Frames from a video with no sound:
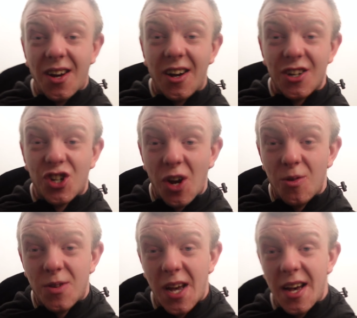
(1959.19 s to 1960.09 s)
I
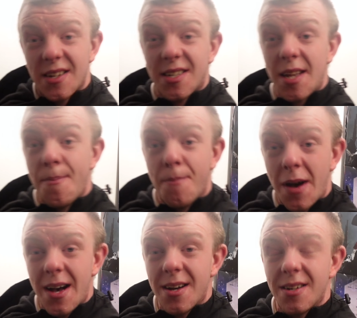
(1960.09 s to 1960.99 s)
showed her
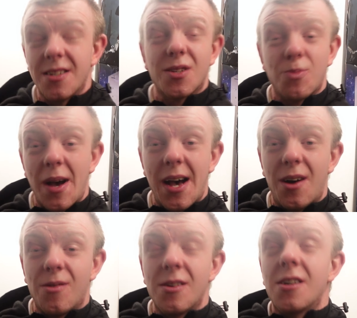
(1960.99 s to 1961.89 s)
Simba as well,